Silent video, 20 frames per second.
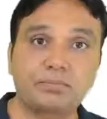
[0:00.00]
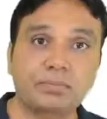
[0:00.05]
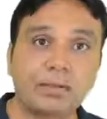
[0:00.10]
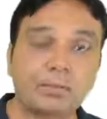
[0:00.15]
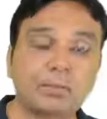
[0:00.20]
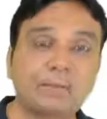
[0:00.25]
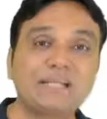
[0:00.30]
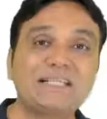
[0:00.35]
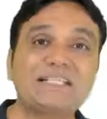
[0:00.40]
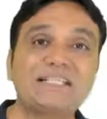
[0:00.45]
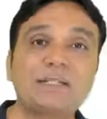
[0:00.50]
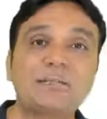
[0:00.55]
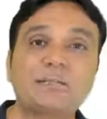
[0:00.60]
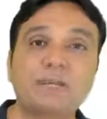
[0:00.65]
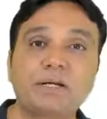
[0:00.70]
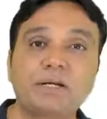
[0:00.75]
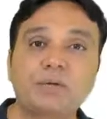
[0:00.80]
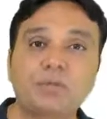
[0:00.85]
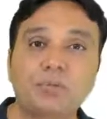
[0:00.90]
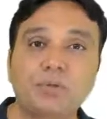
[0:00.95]

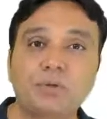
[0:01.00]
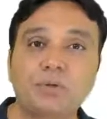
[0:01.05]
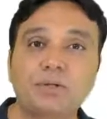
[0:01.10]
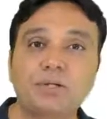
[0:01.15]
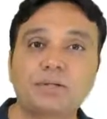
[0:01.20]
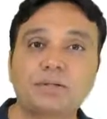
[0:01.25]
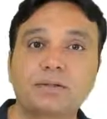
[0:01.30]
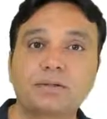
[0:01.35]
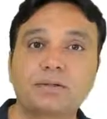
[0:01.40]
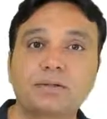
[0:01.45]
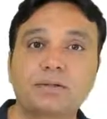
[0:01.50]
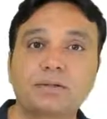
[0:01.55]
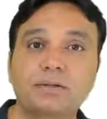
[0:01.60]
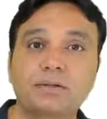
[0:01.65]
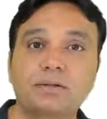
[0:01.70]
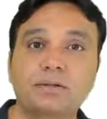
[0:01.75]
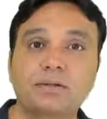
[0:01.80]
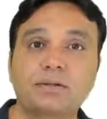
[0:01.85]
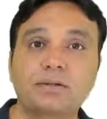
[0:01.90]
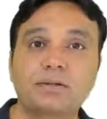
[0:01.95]
principal involved,
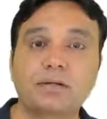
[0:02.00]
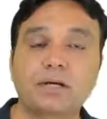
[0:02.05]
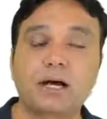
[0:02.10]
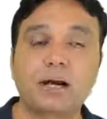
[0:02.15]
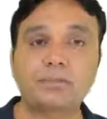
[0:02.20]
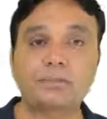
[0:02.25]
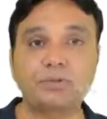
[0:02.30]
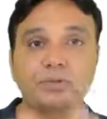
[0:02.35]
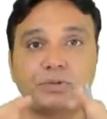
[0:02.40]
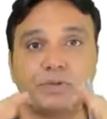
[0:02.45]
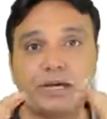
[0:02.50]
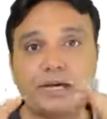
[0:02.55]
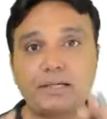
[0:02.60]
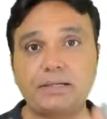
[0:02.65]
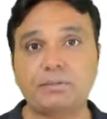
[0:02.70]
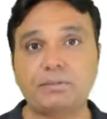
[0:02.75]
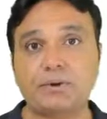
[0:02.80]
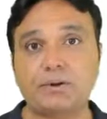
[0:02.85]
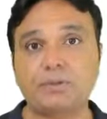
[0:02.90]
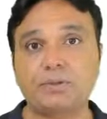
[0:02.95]
up to that
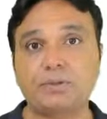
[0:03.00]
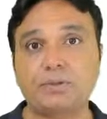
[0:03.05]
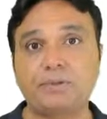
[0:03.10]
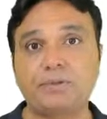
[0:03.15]
amount,